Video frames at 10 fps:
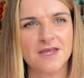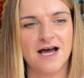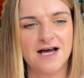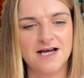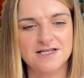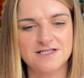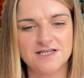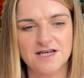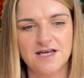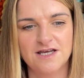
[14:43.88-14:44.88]

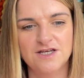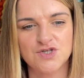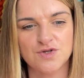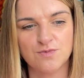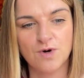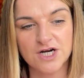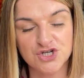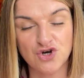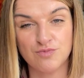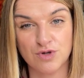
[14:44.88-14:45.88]
And so the
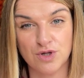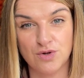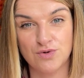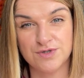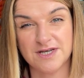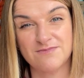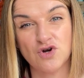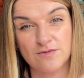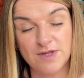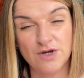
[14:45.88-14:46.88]
workshop will close. I'm
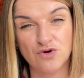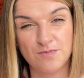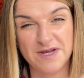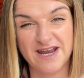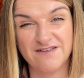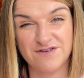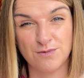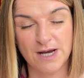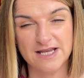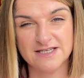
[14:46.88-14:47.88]
normally open every
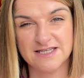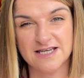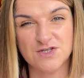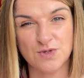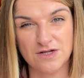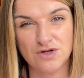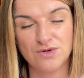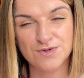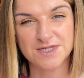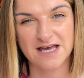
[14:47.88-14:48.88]
Wednesday, so I'll
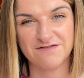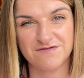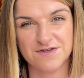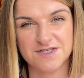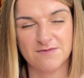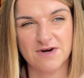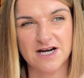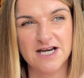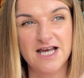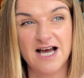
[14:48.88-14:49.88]
close that for the
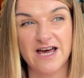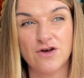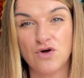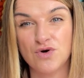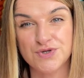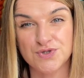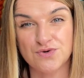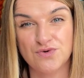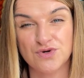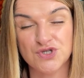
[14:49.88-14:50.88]
summer, and I'll
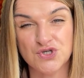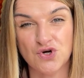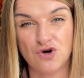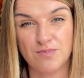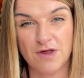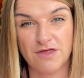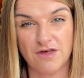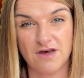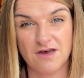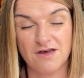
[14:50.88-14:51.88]
also stop
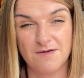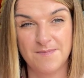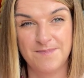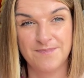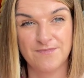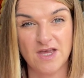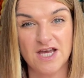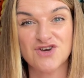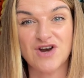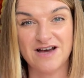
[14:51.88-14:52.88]
the
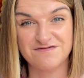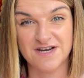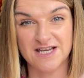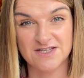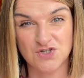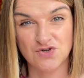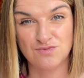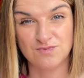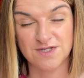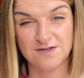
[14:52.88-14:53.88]
craft night
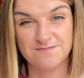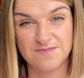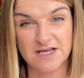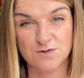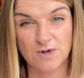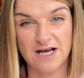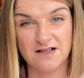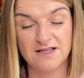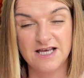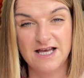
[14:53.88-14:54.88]
Zooms as well.